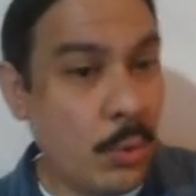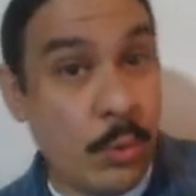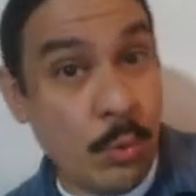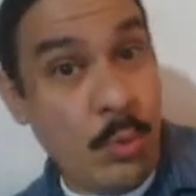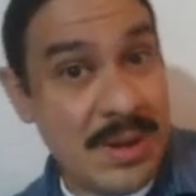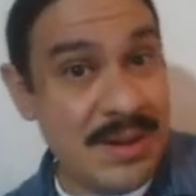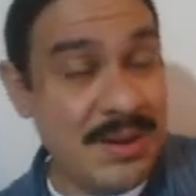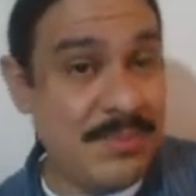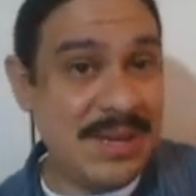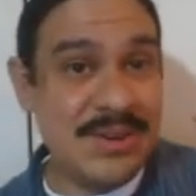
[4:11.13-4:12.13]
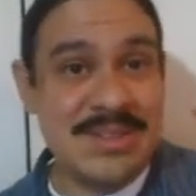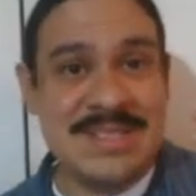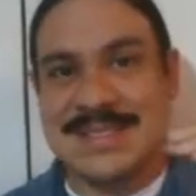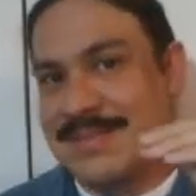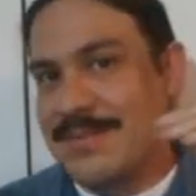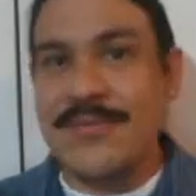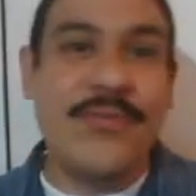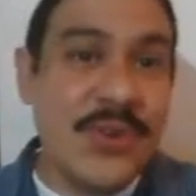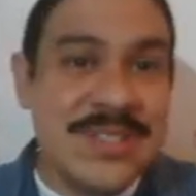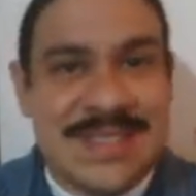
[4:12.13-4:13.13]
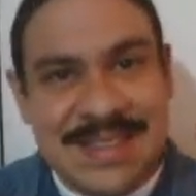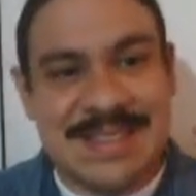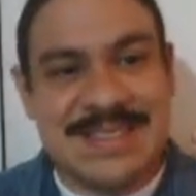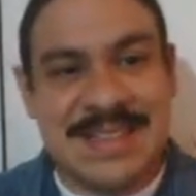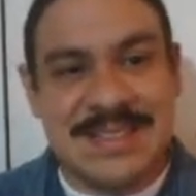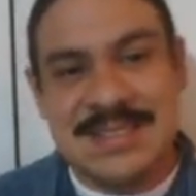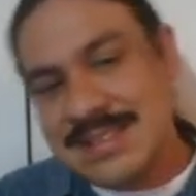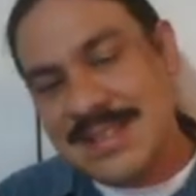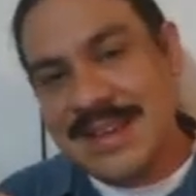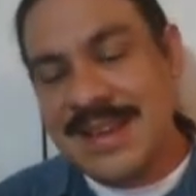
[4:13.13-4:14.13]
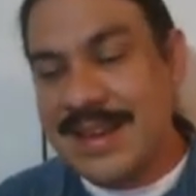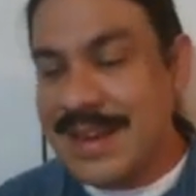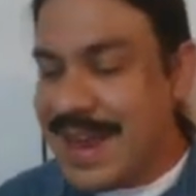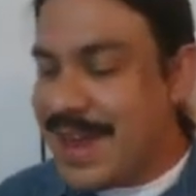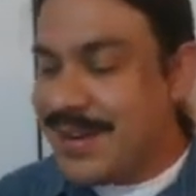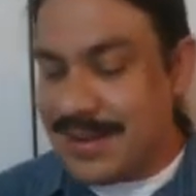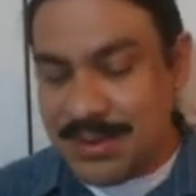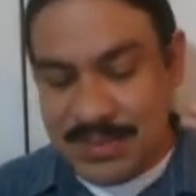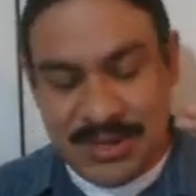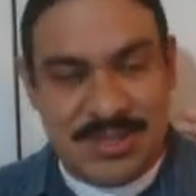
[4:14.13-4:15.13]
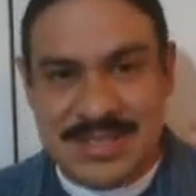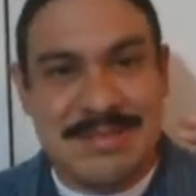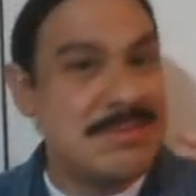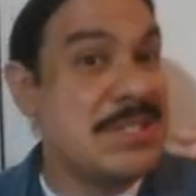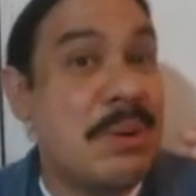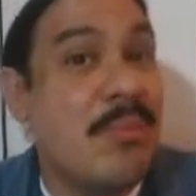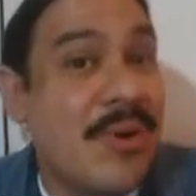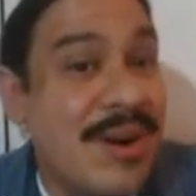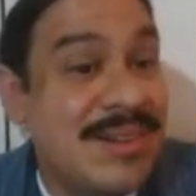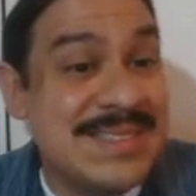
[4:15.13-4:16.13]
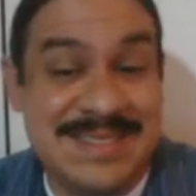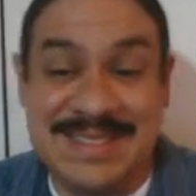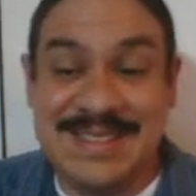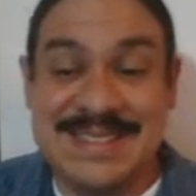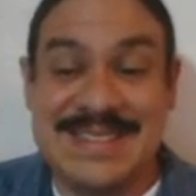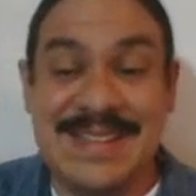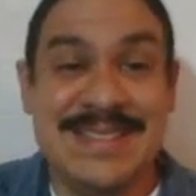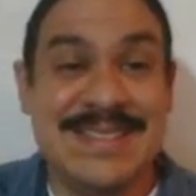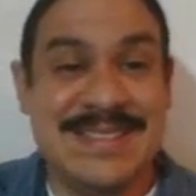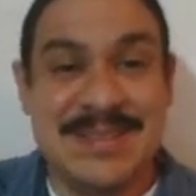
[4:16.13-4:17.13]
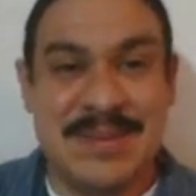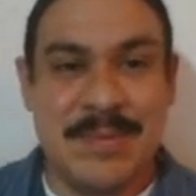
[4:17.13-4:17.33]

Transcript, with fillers: who appears first in the sentence and Anna appears somewhere else in the sentence.